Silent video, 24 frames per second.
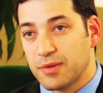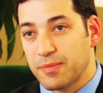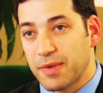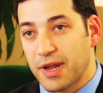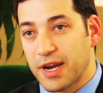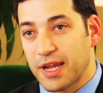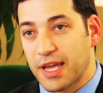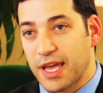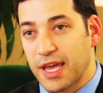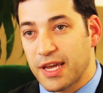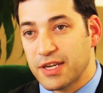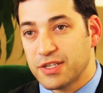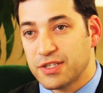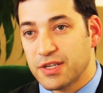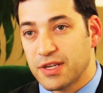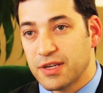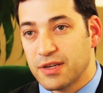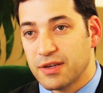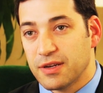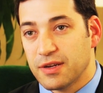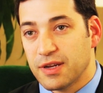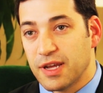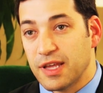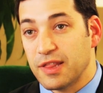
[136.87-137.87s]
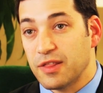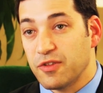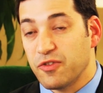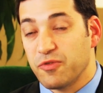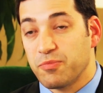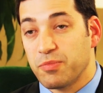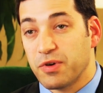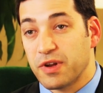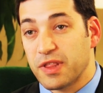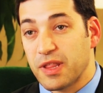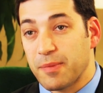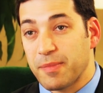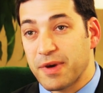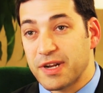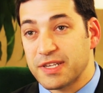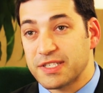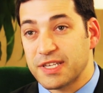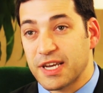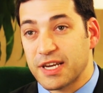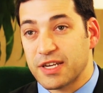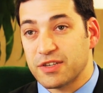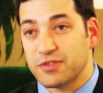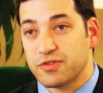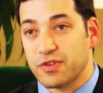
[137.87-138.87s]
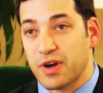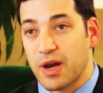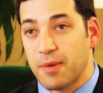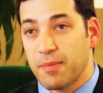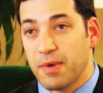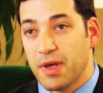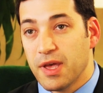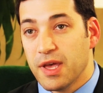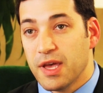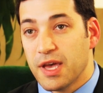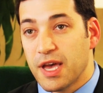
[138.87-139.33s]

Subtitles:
medication in lieu of putting them on a second drop,